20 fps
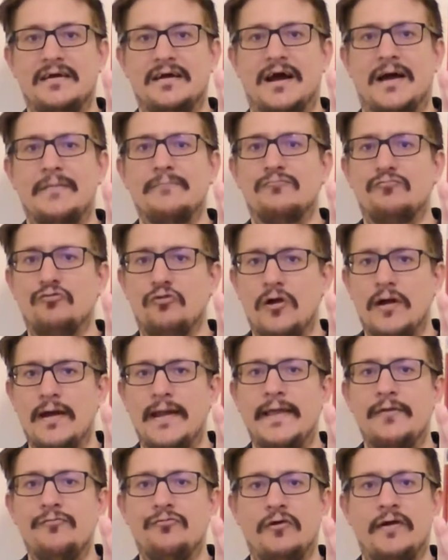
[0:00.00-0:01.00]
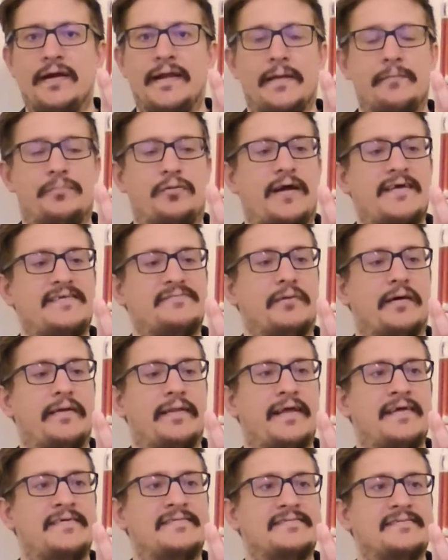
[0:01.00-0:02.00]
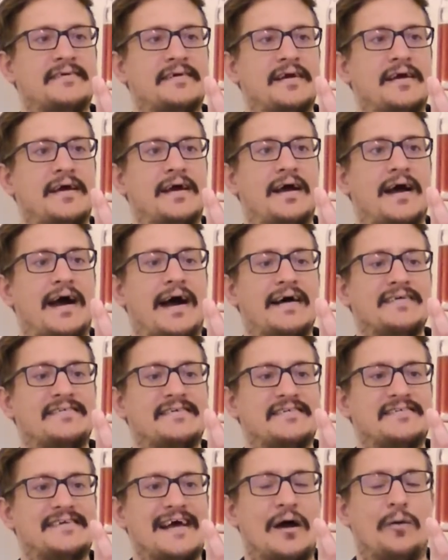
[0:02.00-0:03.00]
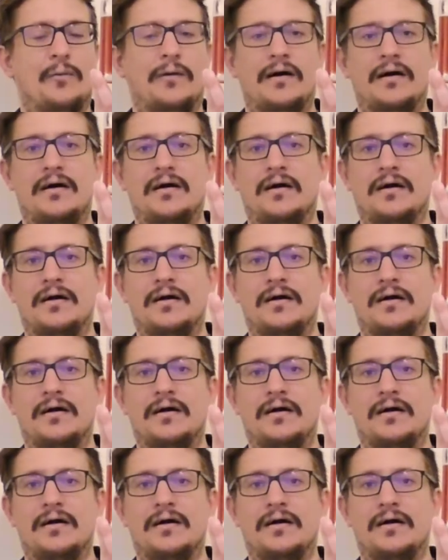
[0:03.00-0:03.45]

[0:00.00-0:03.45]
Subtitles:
I'm really impressed by this. As a sour,